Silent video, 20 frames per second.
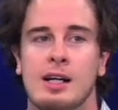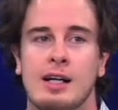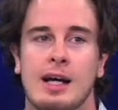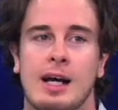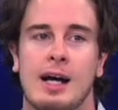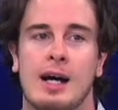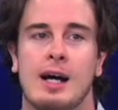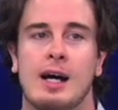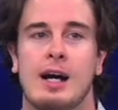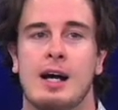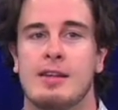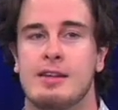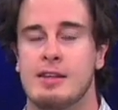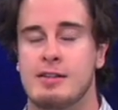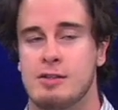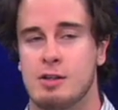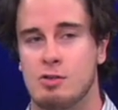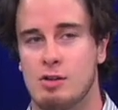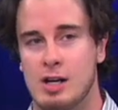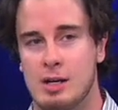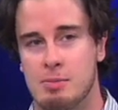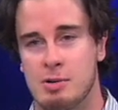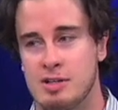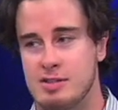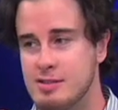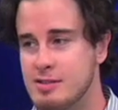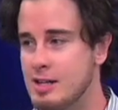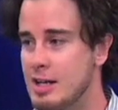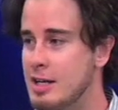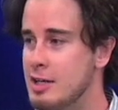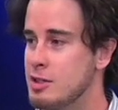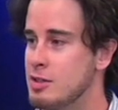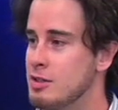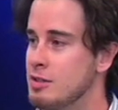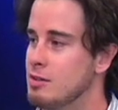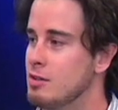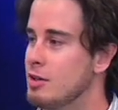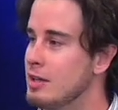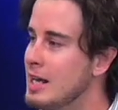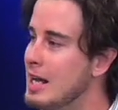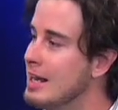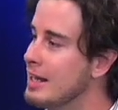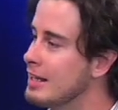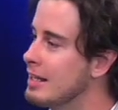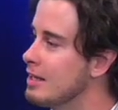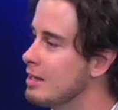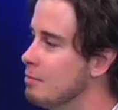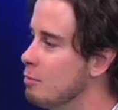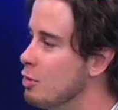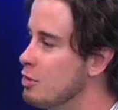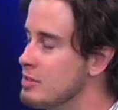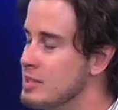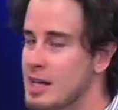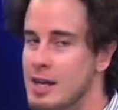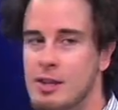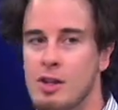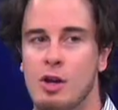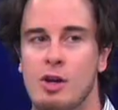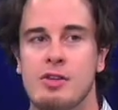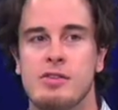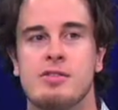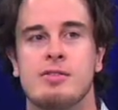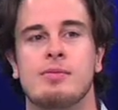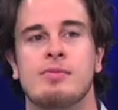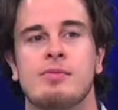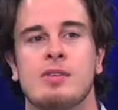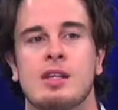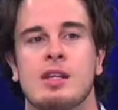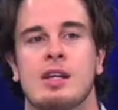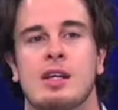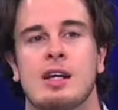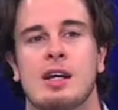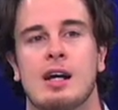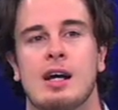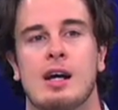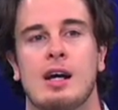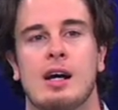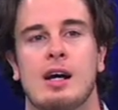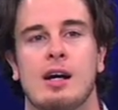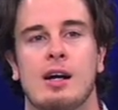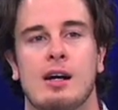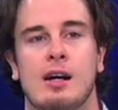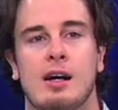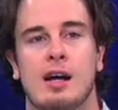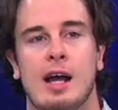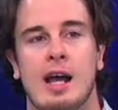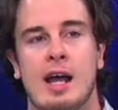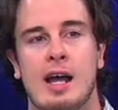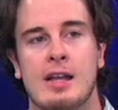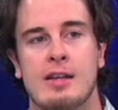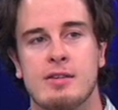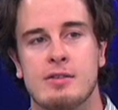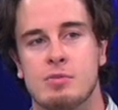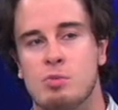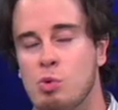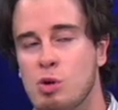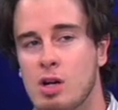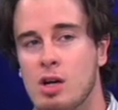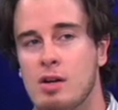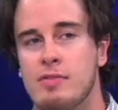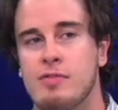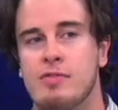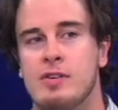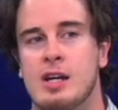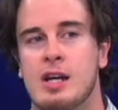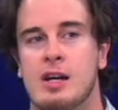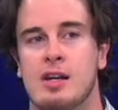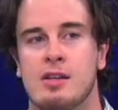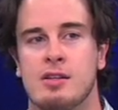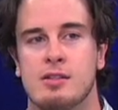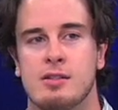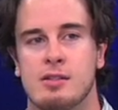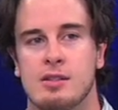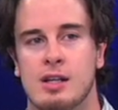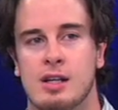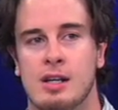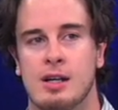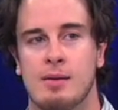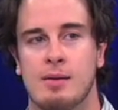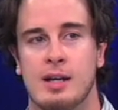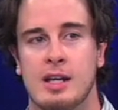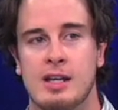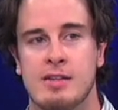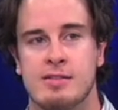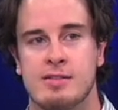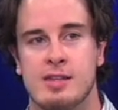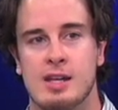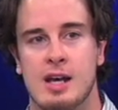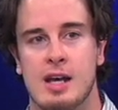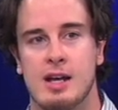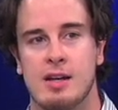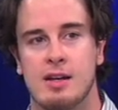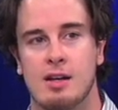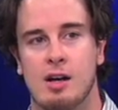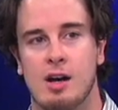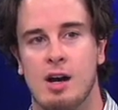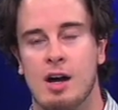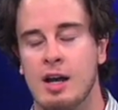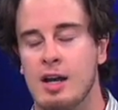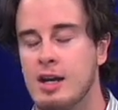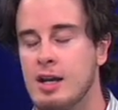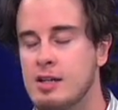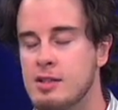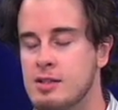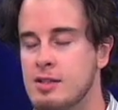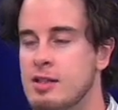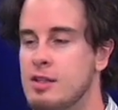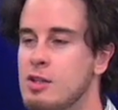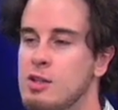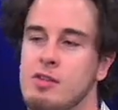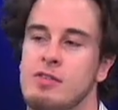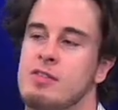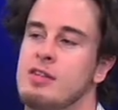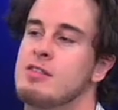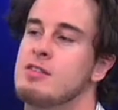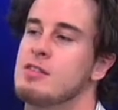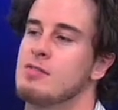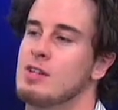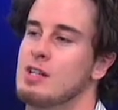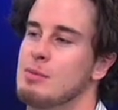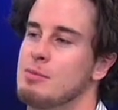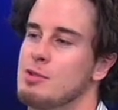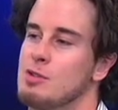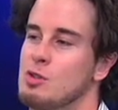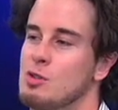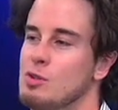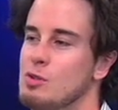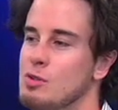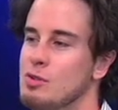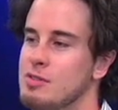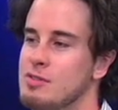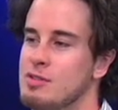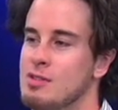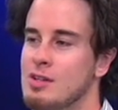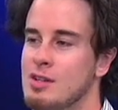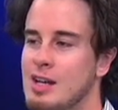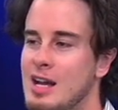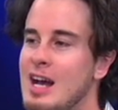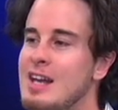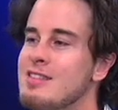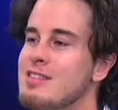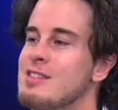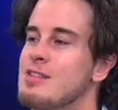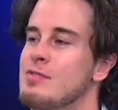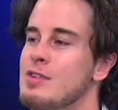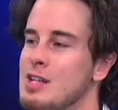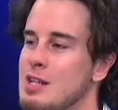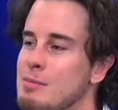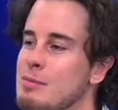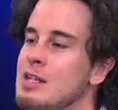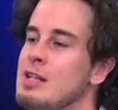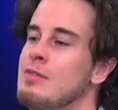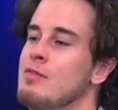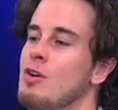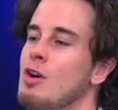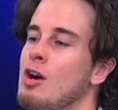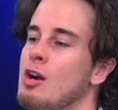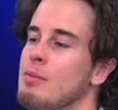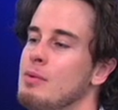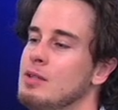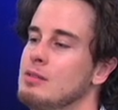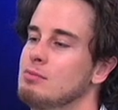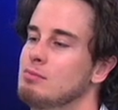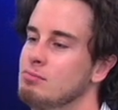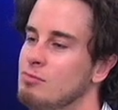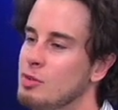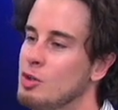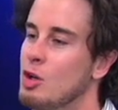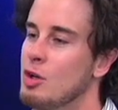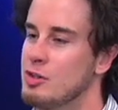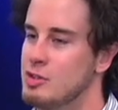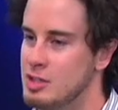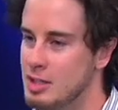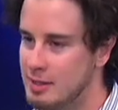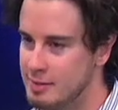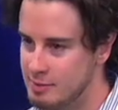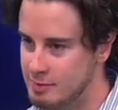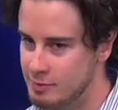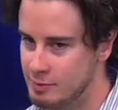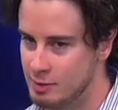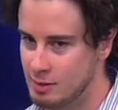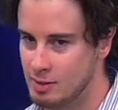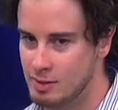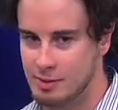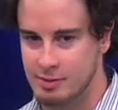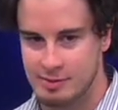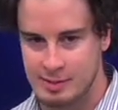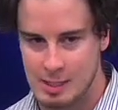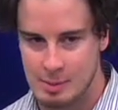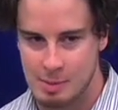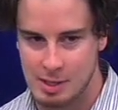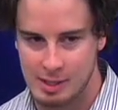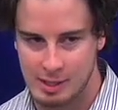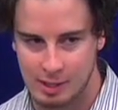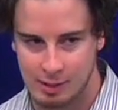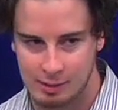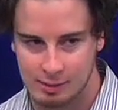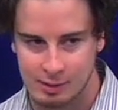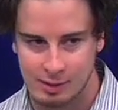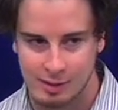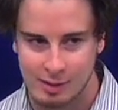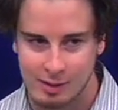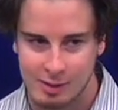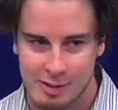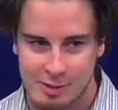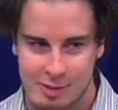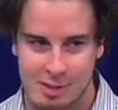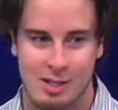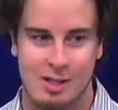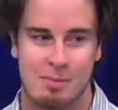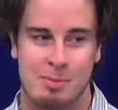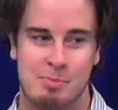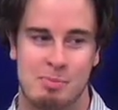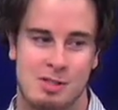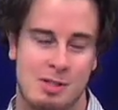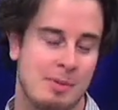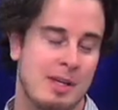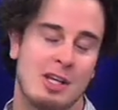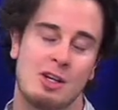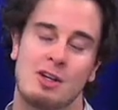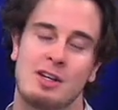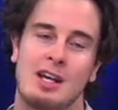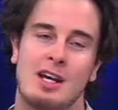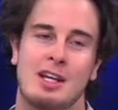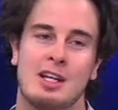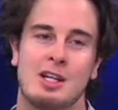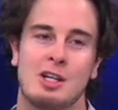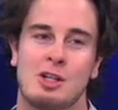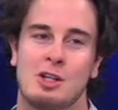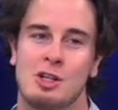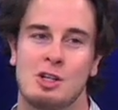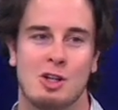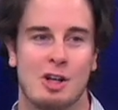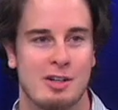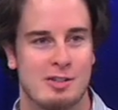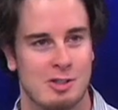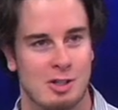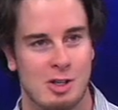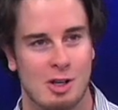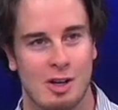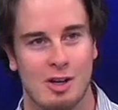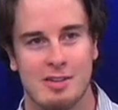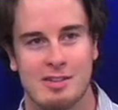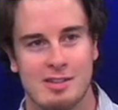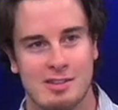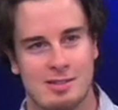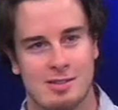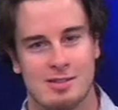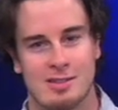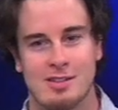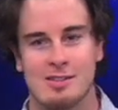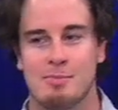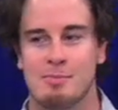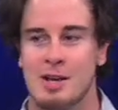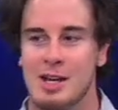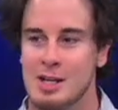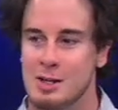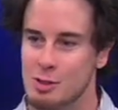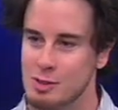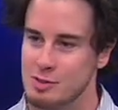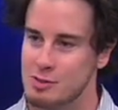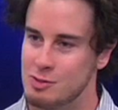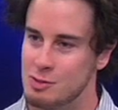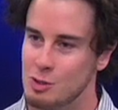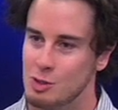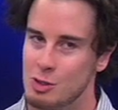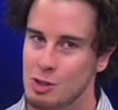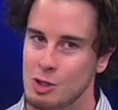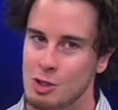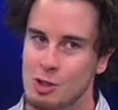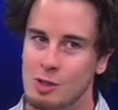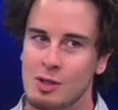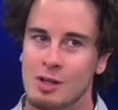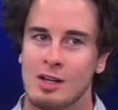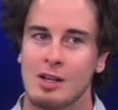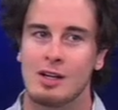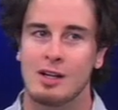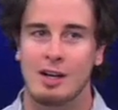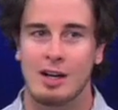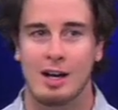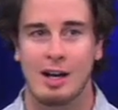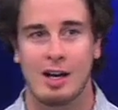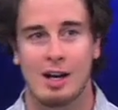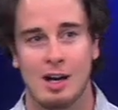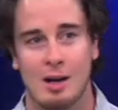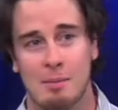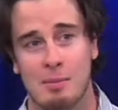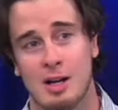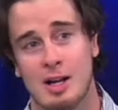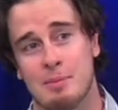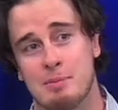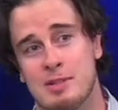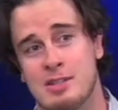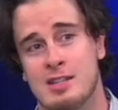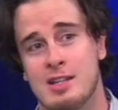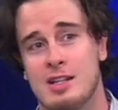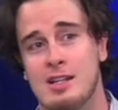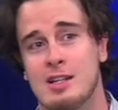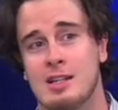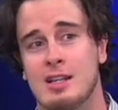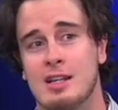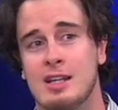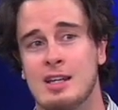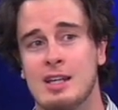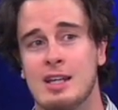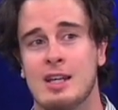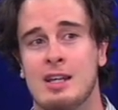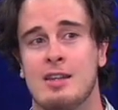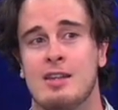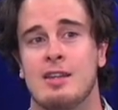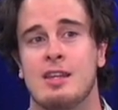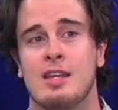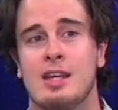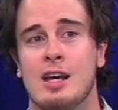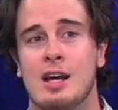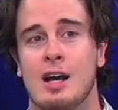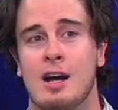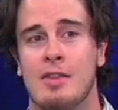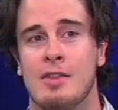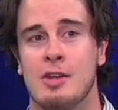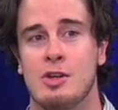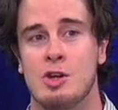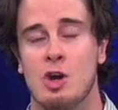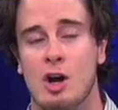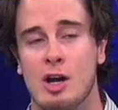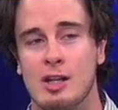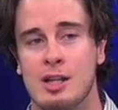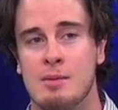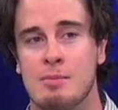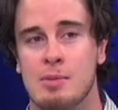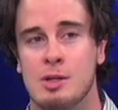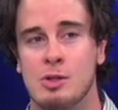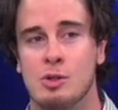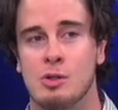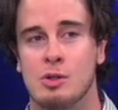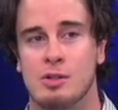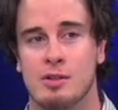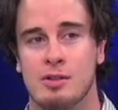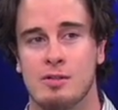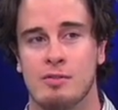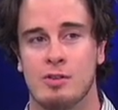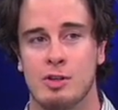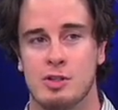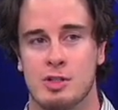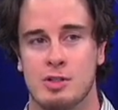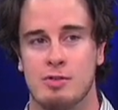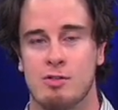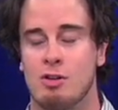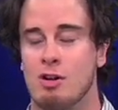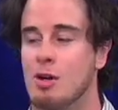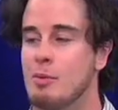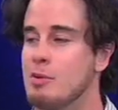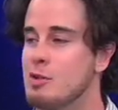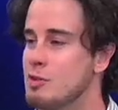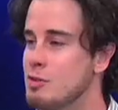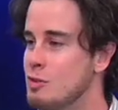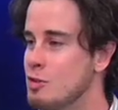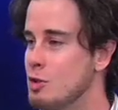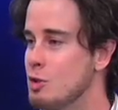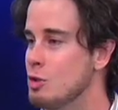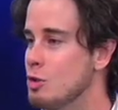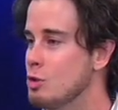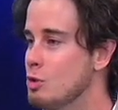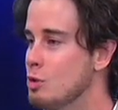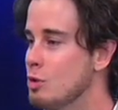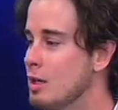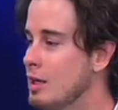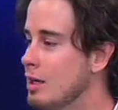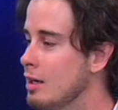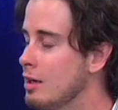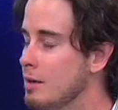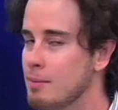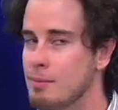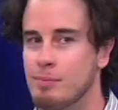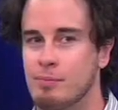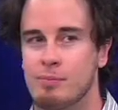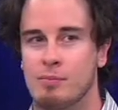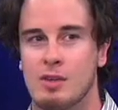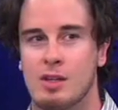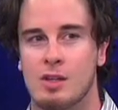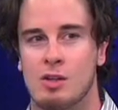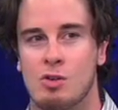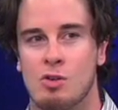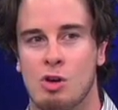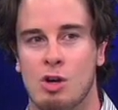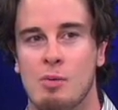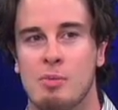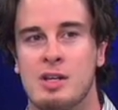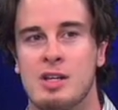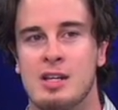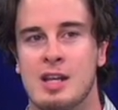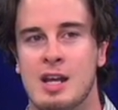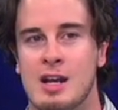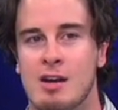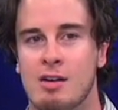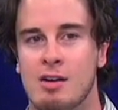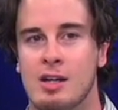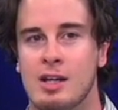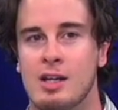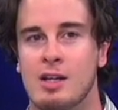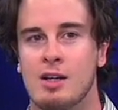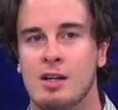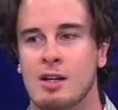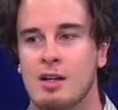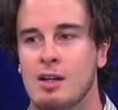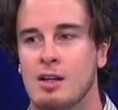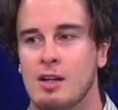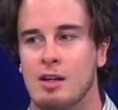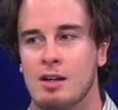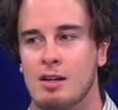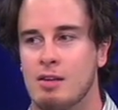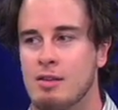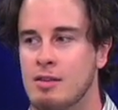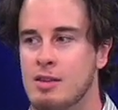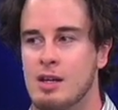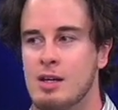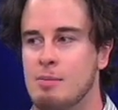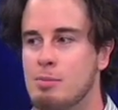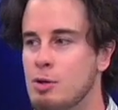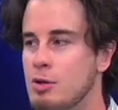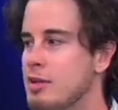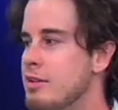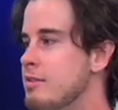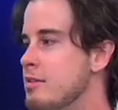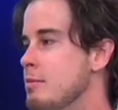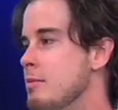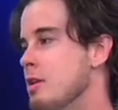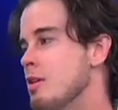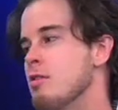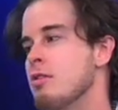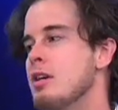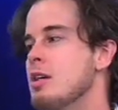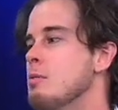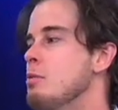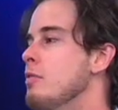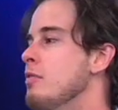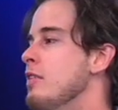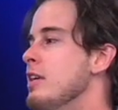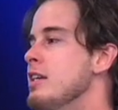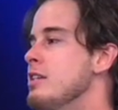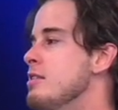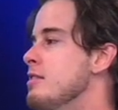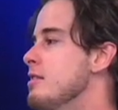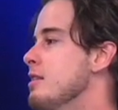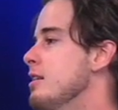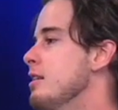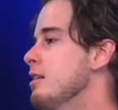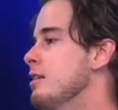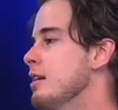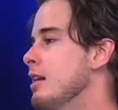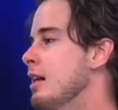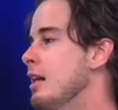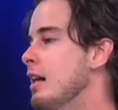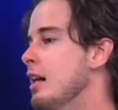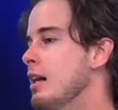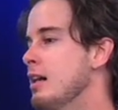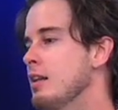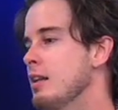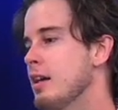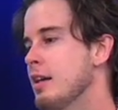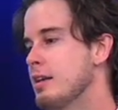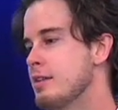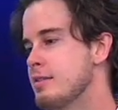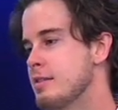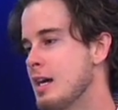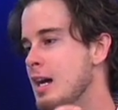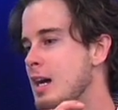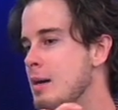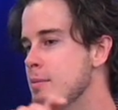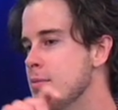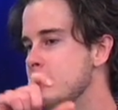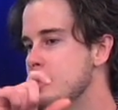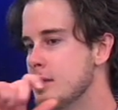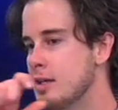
Uh, and there's a great presentation on how to get the most out of those. Uh, and what I've found uh, is that I actually use these developer tools as a development environment, not just for debugging. So to, depending on how you, you like to code, this, this may not suit you. Uh, but particularly in the, uh, the nightly build version of Chrome, which is Google um, Chrome Canary, they're putting some incredible features in, uh, like tabbed,